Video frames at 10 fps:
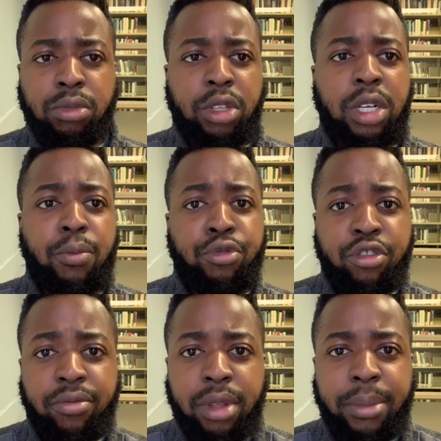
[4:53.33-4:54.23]
didn't
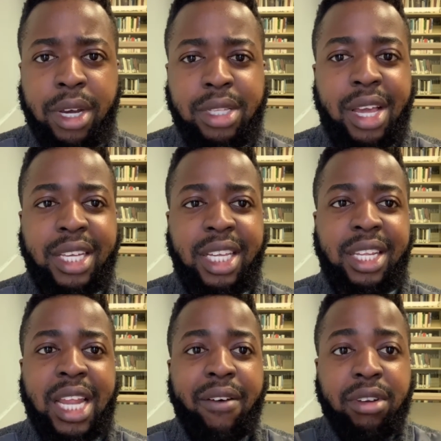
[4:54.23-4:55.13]
approve me because I guess I
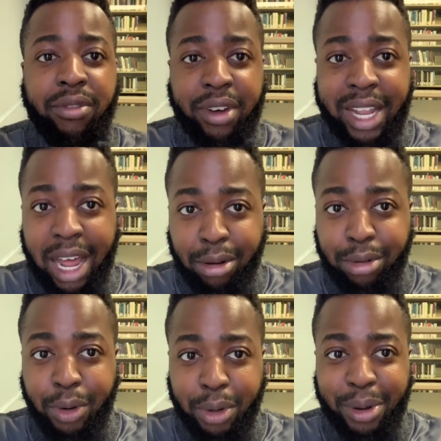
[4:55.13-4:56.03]
didn't have enough
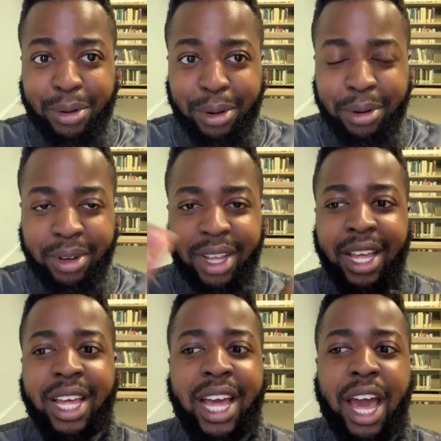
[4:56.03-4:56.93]
clout, quote unquote.
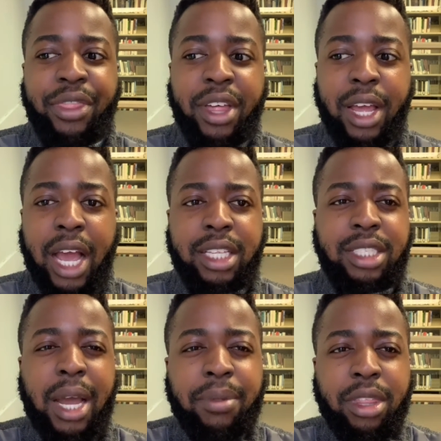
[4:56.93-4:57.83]
I think at the
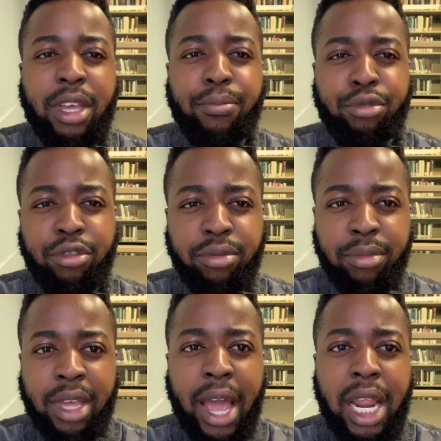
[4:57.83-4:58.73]
time that they approved
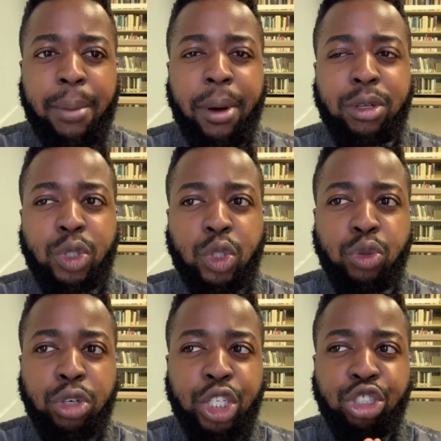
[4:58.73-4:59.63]
me, I had about
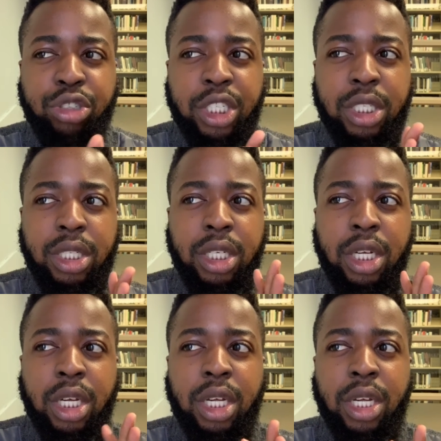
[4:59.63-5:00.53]
200
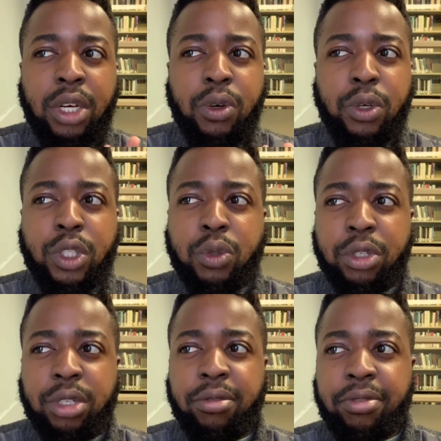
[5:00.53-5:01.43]

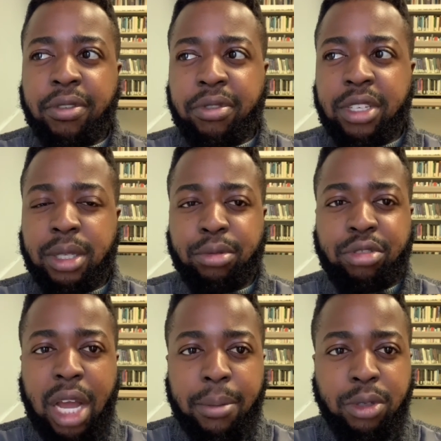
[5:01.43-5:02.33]
250
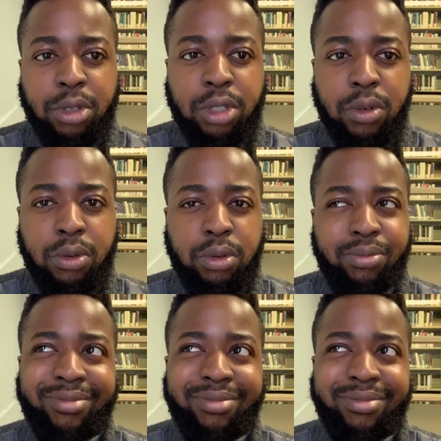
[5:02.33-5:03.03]
subscribers or so,